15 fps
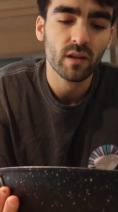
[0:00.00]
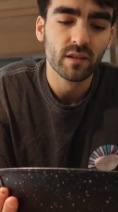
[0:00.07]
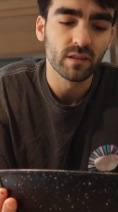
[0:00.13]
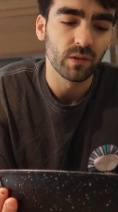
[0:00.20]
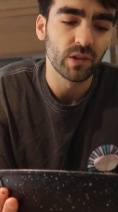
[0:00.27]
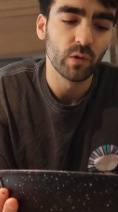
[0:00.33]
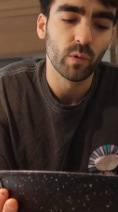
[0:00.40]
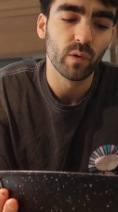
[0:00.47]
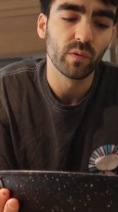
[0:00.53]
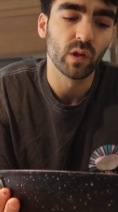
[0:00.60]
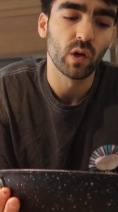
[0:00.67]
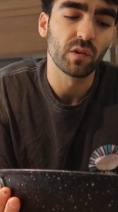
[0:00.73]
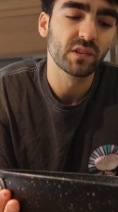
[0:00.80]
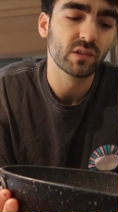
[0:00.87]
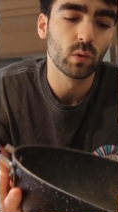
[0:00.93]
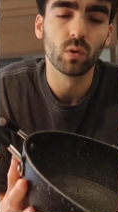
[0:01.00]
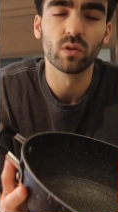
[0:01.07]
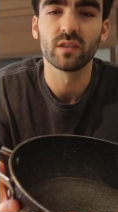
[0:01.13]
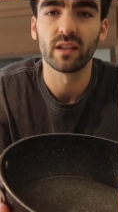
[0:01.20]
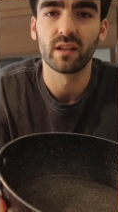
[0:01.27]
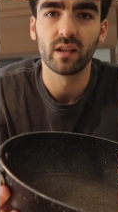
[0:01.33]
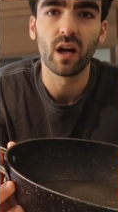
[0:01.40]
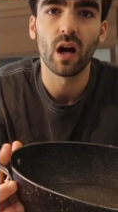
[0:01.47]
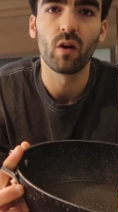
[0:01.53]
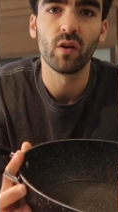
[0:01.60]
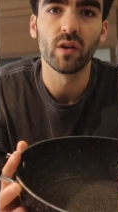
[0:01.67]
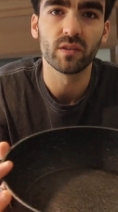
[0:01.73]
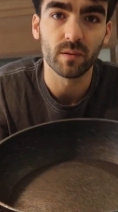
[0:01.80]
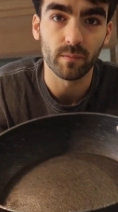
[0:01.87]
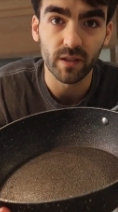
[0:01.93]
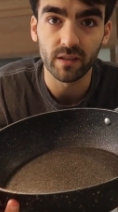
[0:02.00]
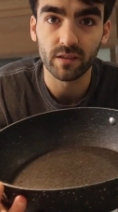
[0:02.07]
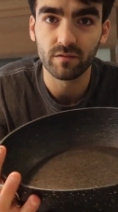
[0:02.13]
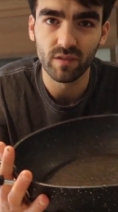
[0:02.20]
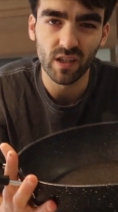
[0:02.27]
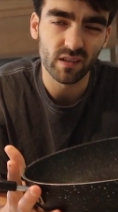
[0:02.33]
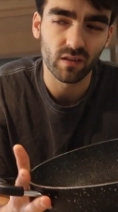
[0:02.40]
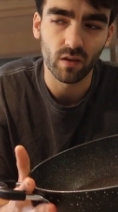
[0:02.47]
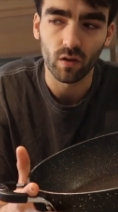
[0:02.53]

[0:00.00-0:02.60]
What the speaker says: something with a lot of sauce, like a curry or something, it's